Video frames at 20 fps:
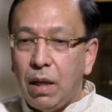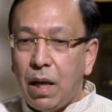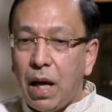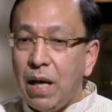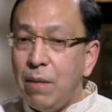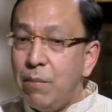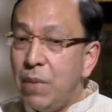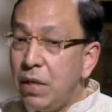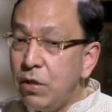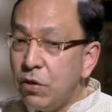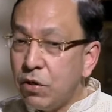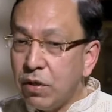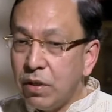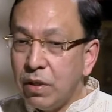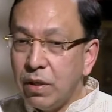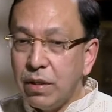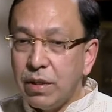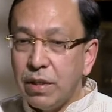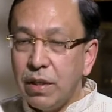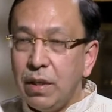I
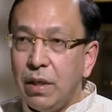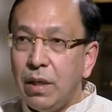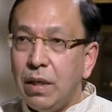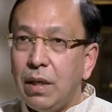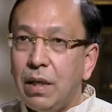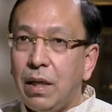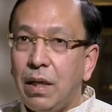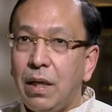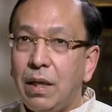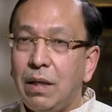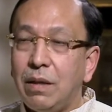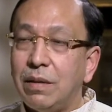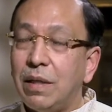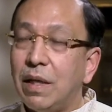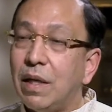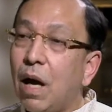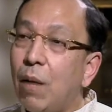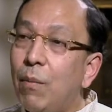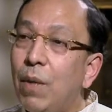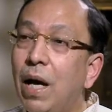mentioned
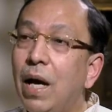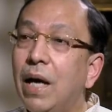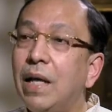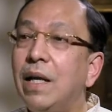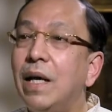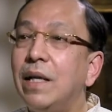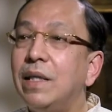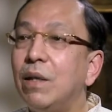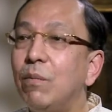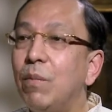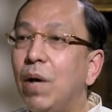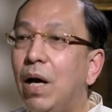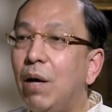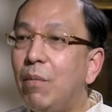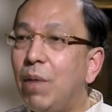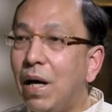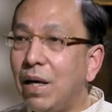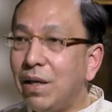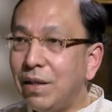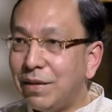the Ramayana and the
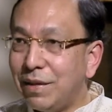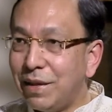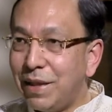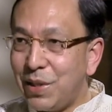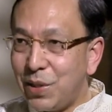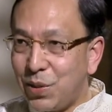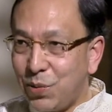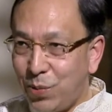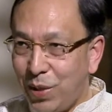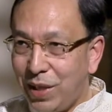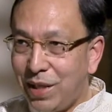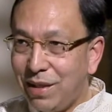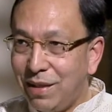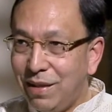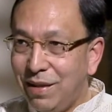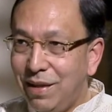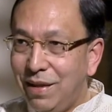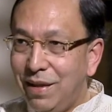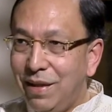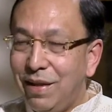Mahabharata as well.
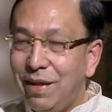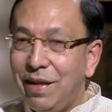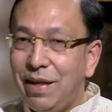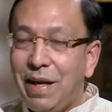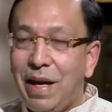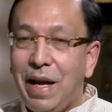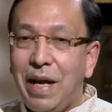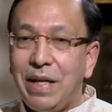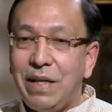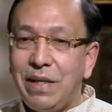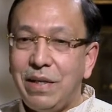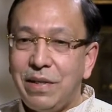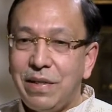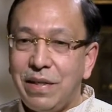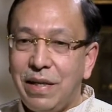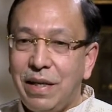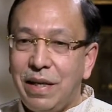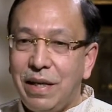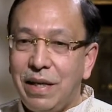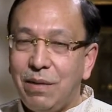And
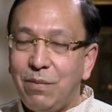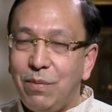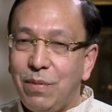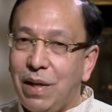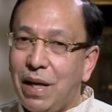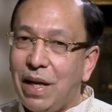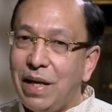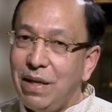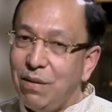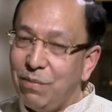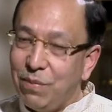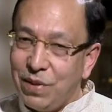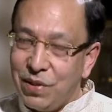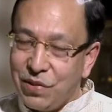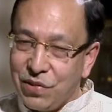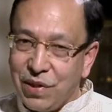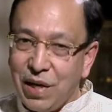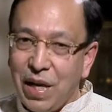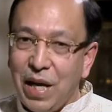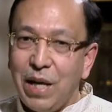I
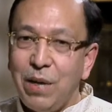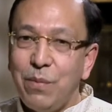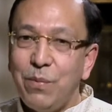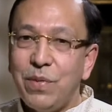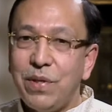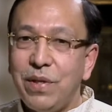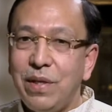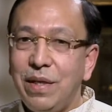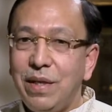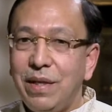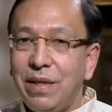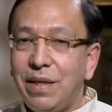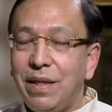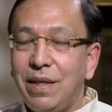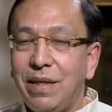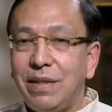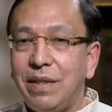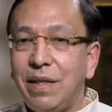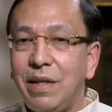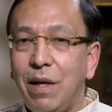described
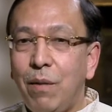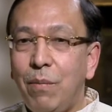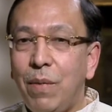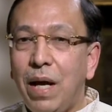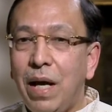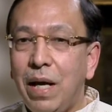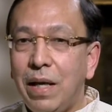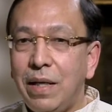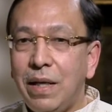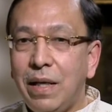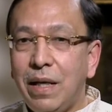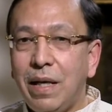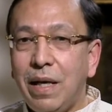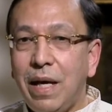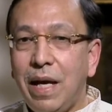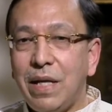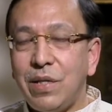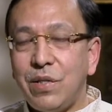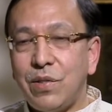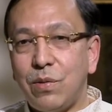the Ramayana
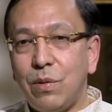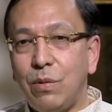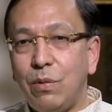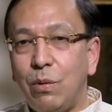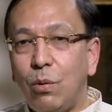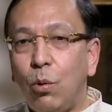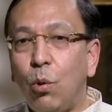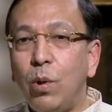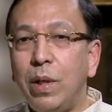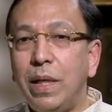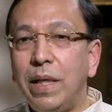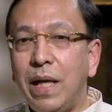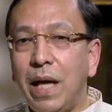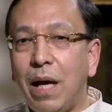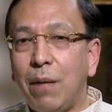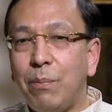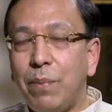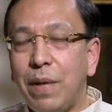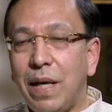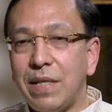as holding
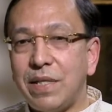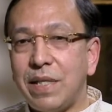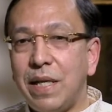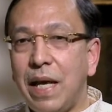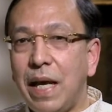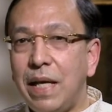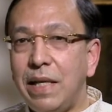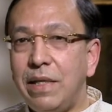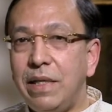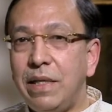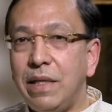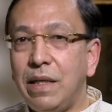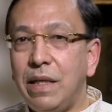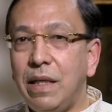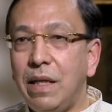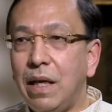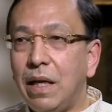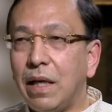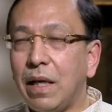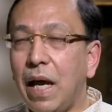up as an
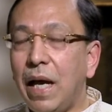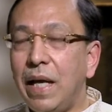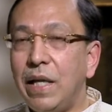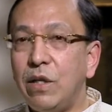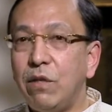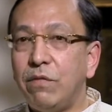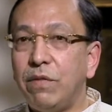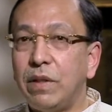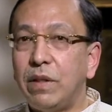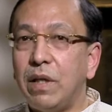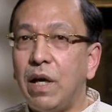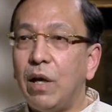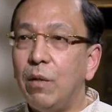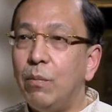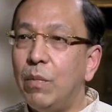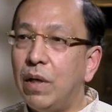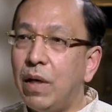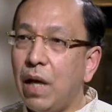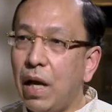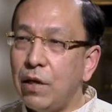ideal a kind of a
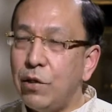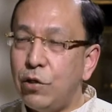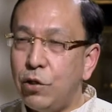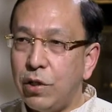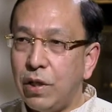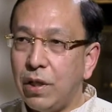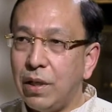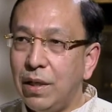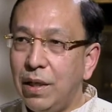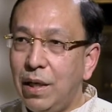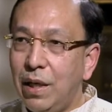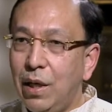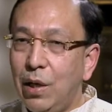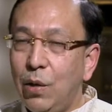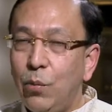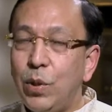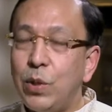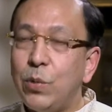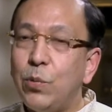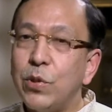dharma rajya,
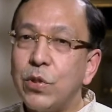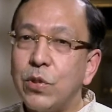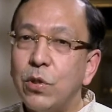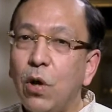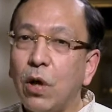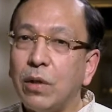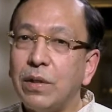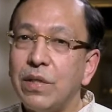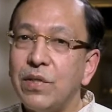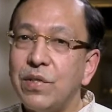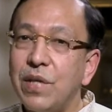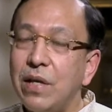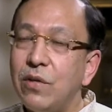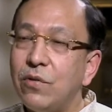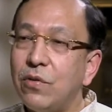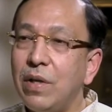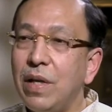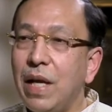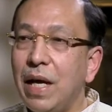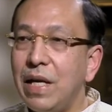which was not a
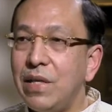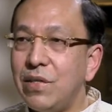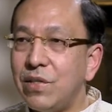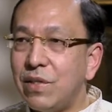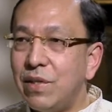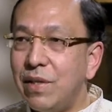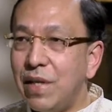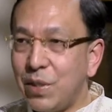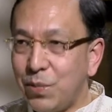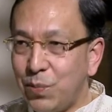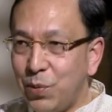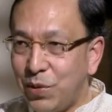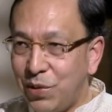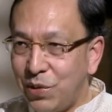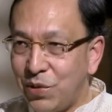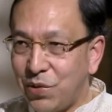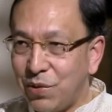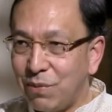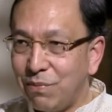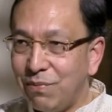centralized
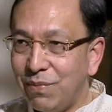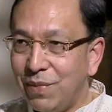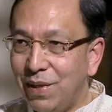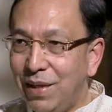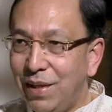despotism.